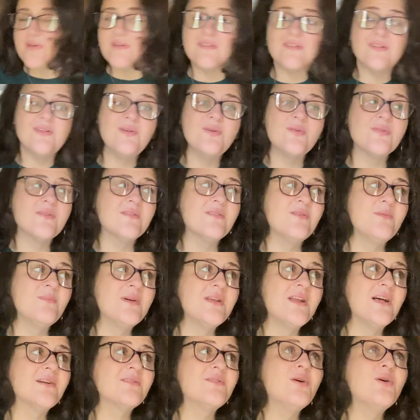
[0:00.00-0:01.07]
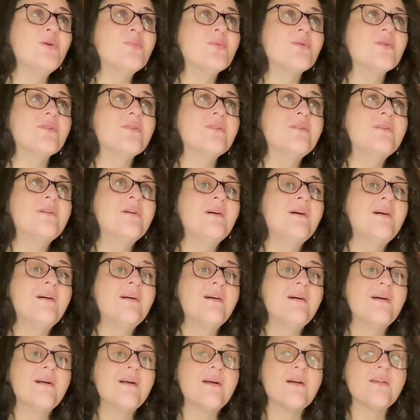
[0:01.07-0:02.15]
is closed until mid-October
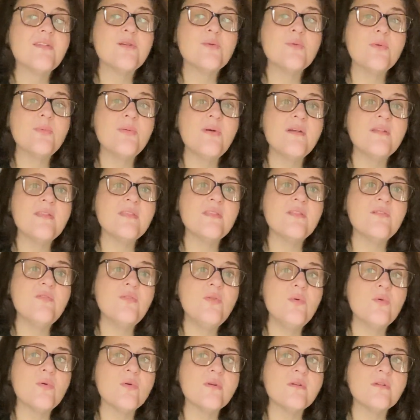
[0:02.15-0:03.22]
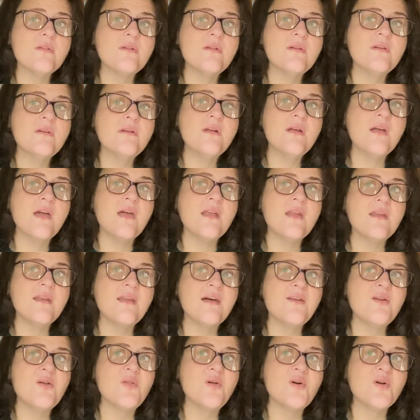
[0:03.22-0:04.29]
because they're replacing the floors. And I
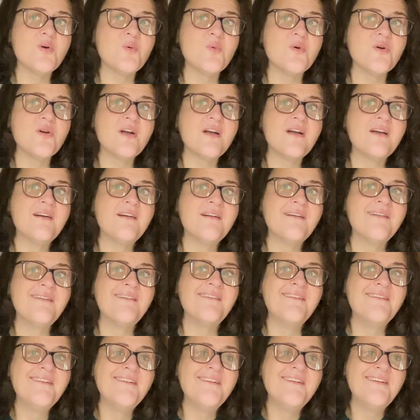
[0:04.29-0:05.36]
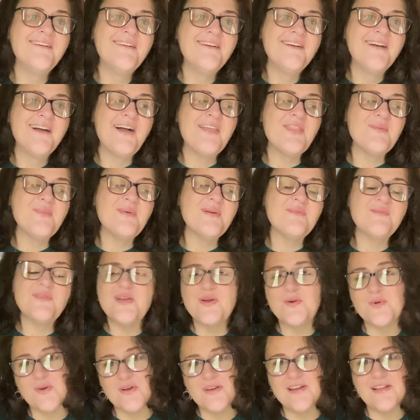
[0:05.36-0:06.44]
no longer work at the B&B
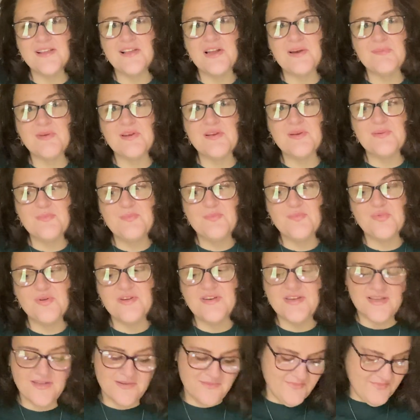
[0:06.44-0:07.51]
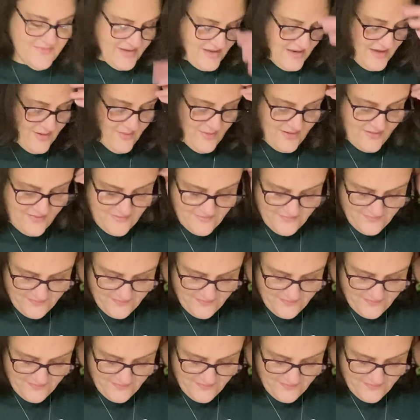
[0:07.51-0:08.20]
where I did a lot of my printing. Anyways.